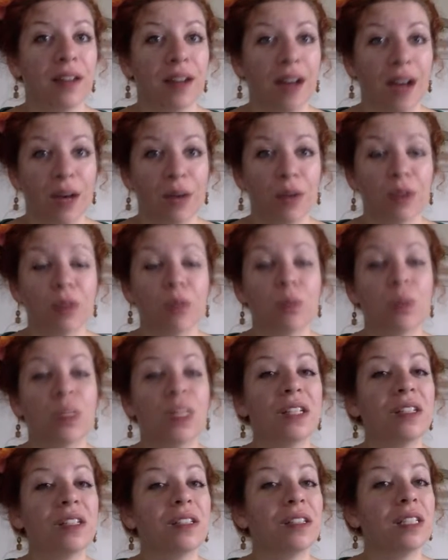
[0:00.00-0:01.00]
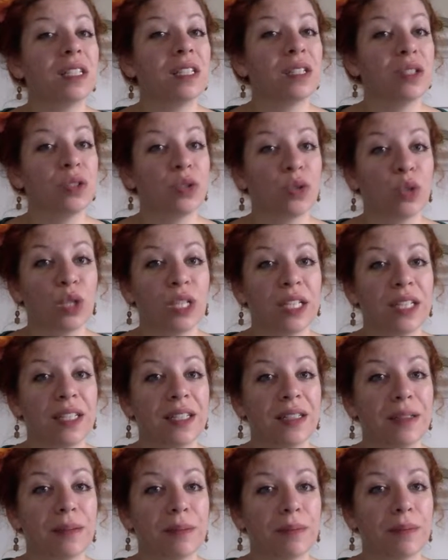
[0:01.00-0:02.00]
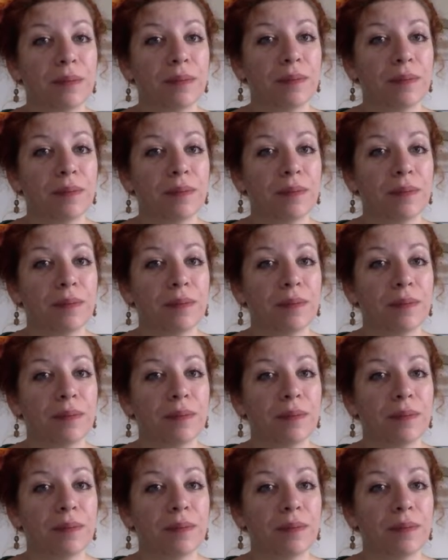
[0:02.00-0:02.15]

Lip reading: I was building a dream,